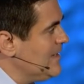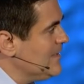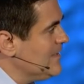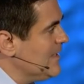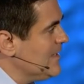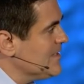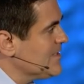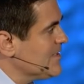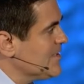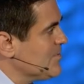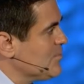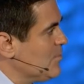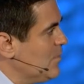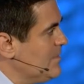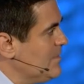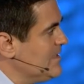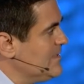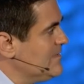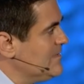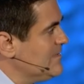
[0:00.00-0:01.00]
as this
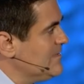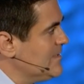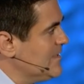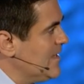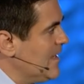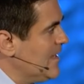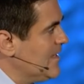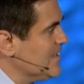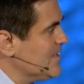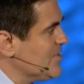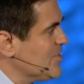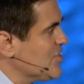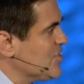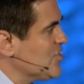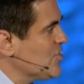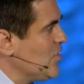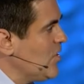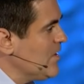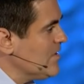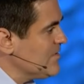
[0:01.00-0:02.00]
woman does,
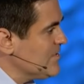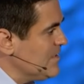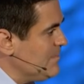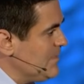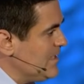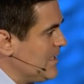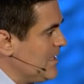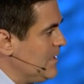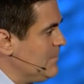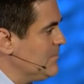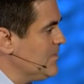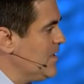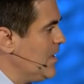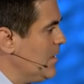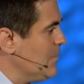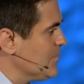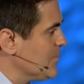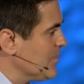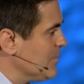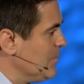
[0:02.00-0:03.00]
start to become
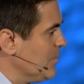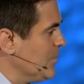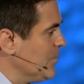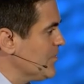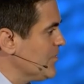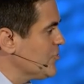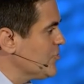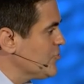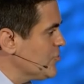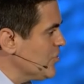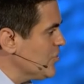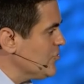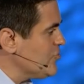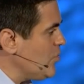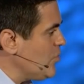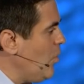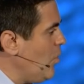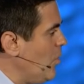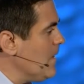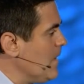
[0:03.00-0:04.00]
comfortable with the church,
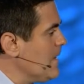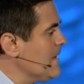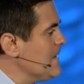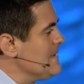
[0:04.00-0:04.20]
or,